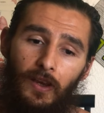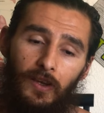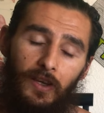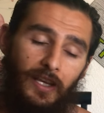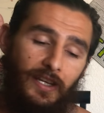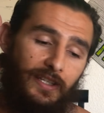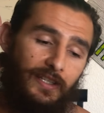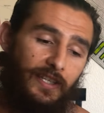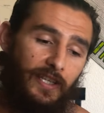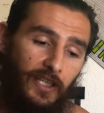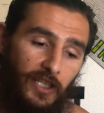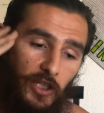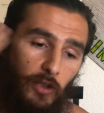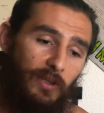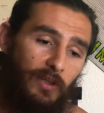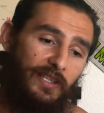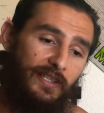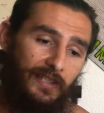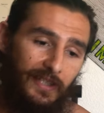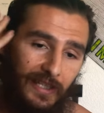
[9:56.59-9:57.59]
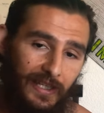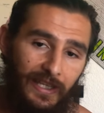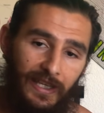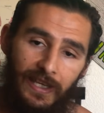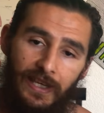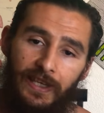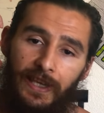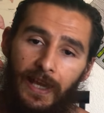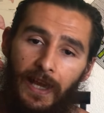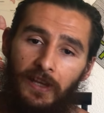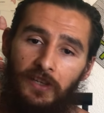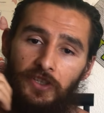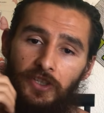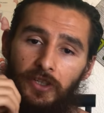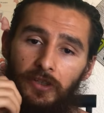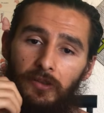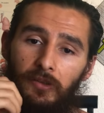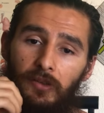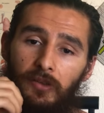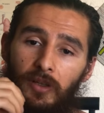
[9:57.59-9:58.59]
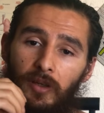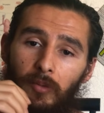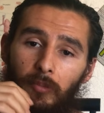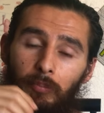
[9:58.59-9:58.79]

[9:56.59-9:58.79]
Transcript: continuously eating at you,